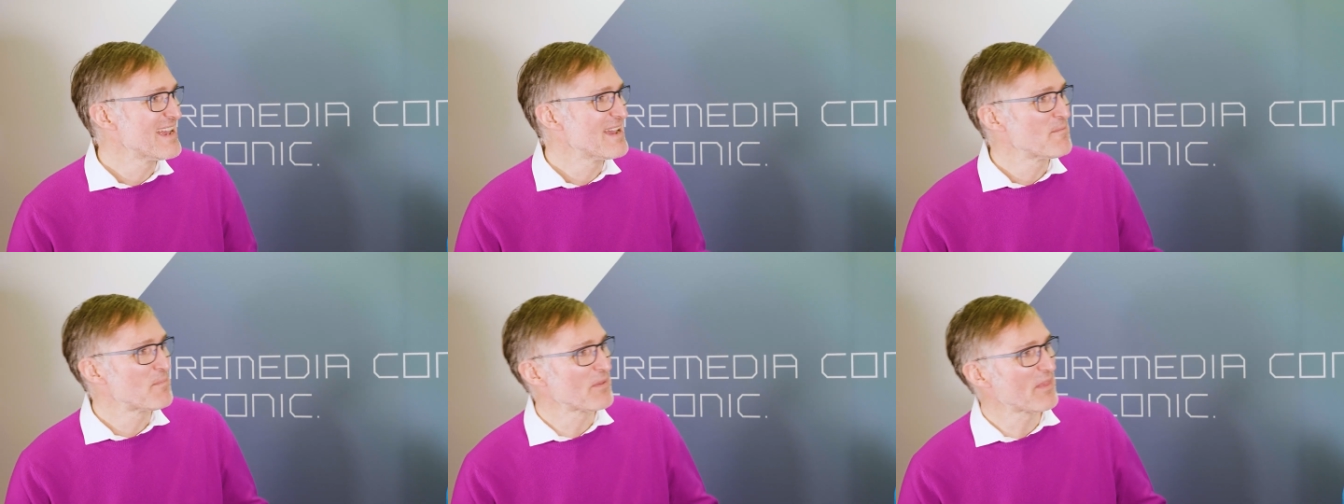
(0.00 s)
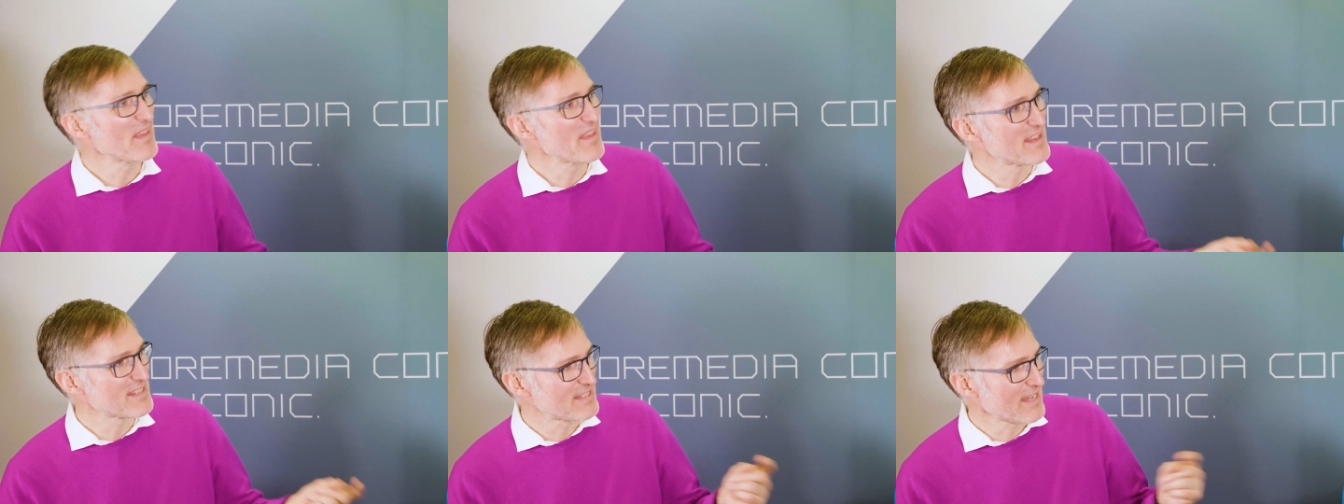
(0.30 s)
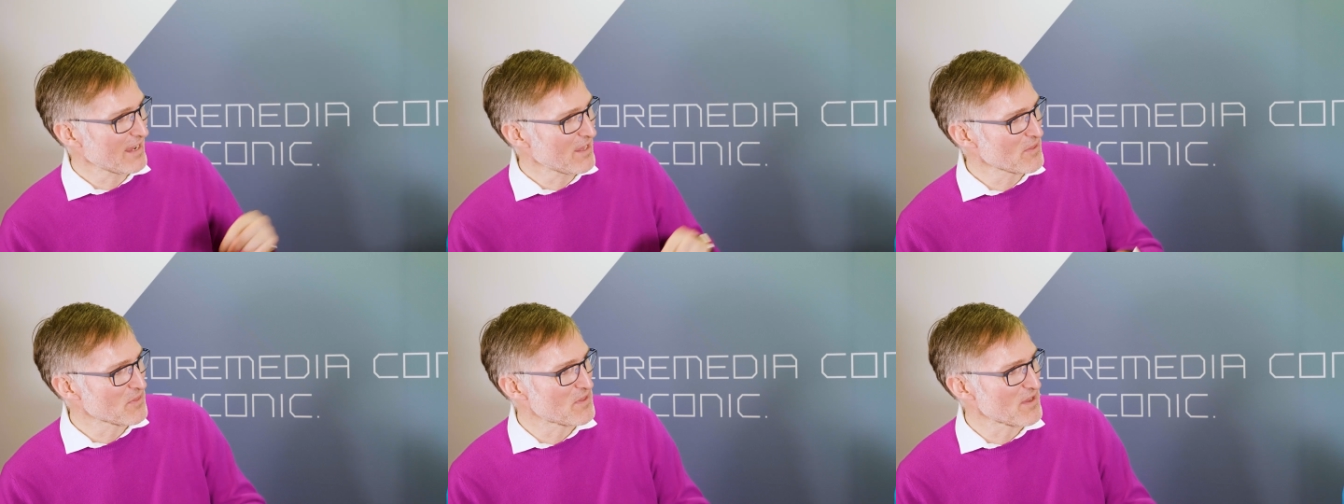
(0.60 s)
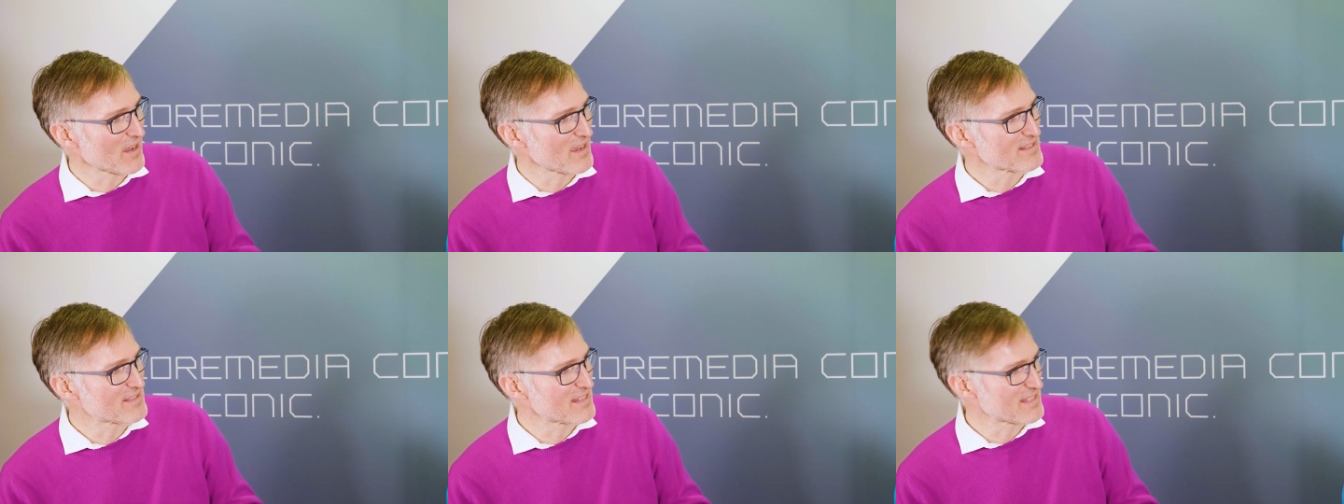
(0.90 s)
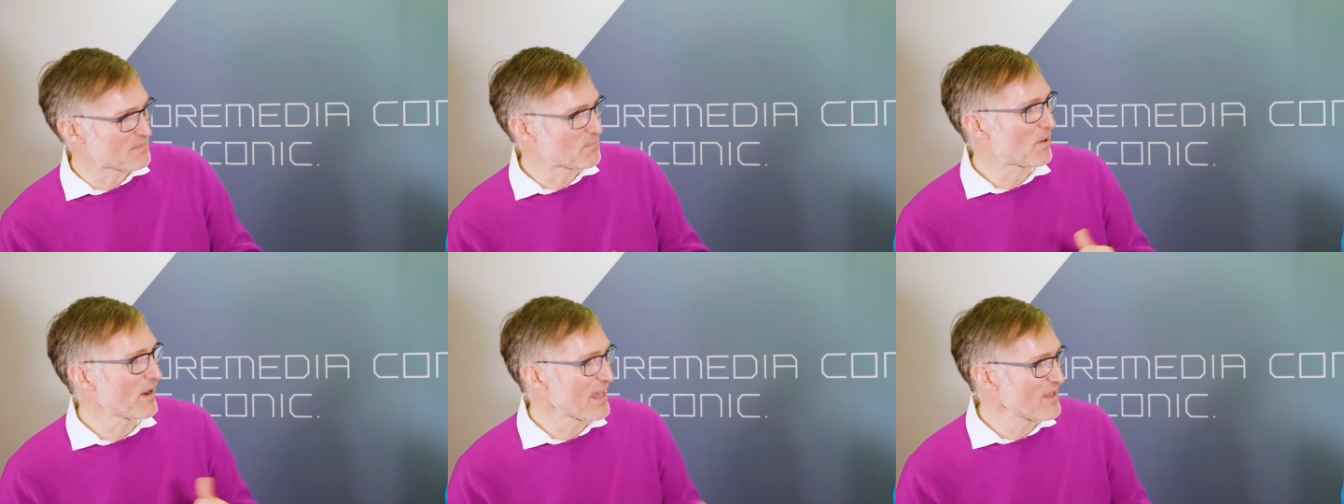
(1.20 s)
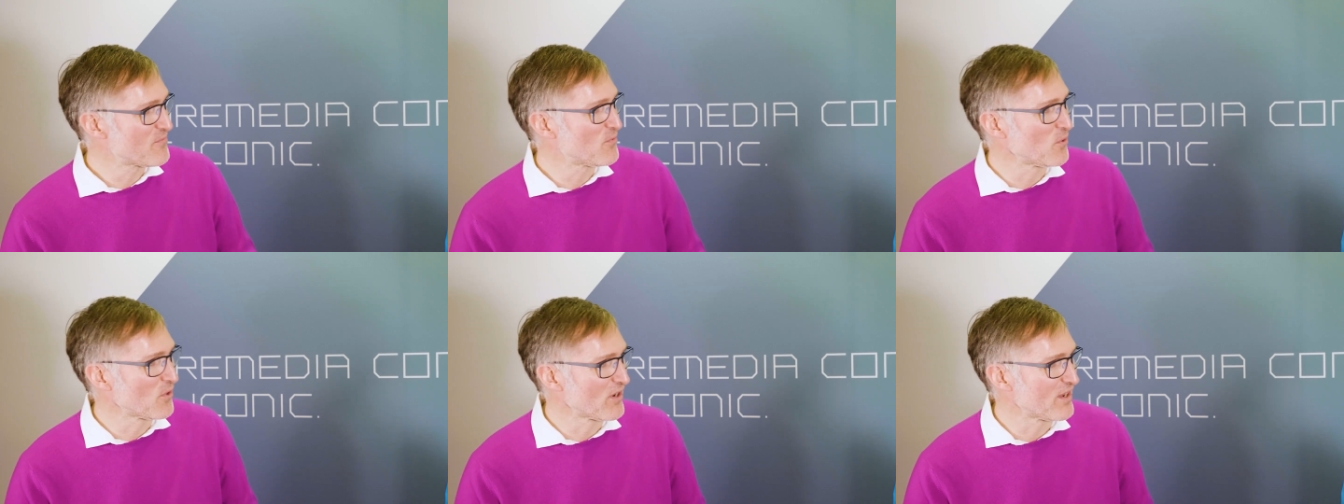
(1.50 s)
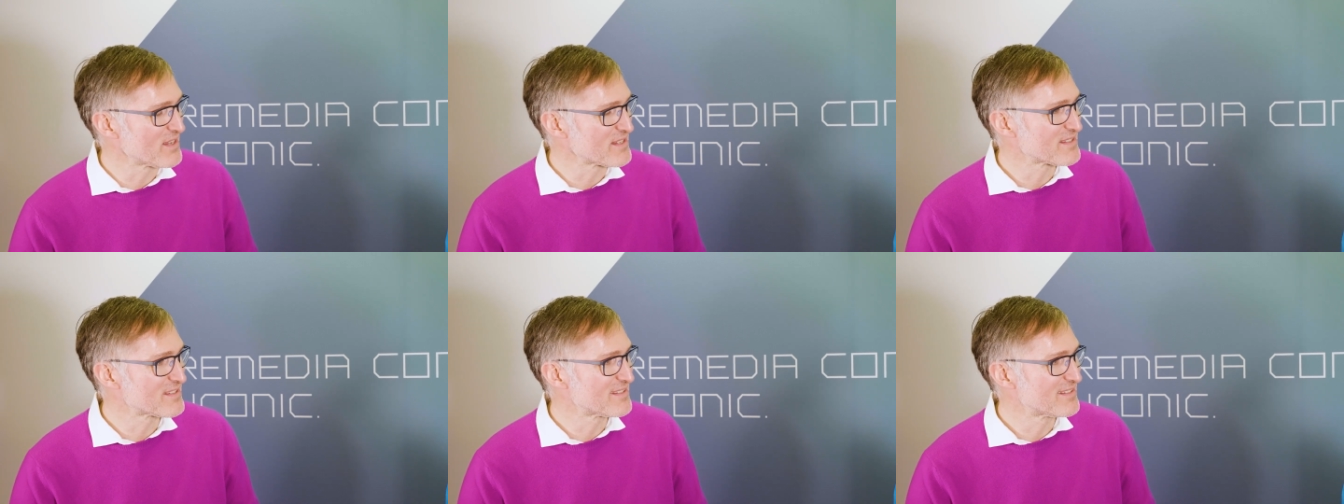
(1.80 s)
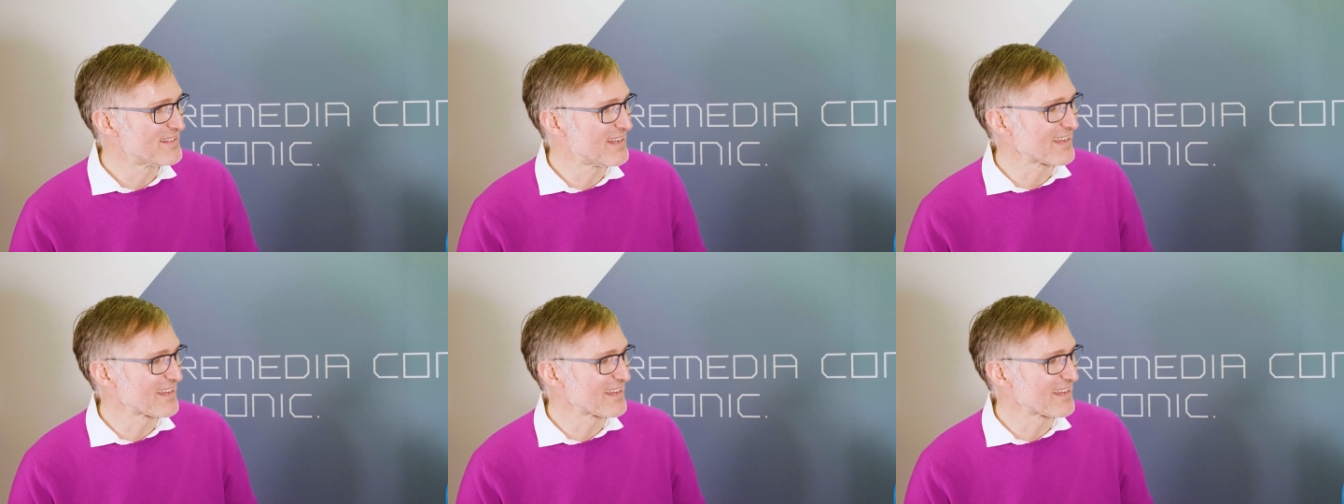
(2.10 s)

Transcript: Yeah. But then the second thing is this playfulness.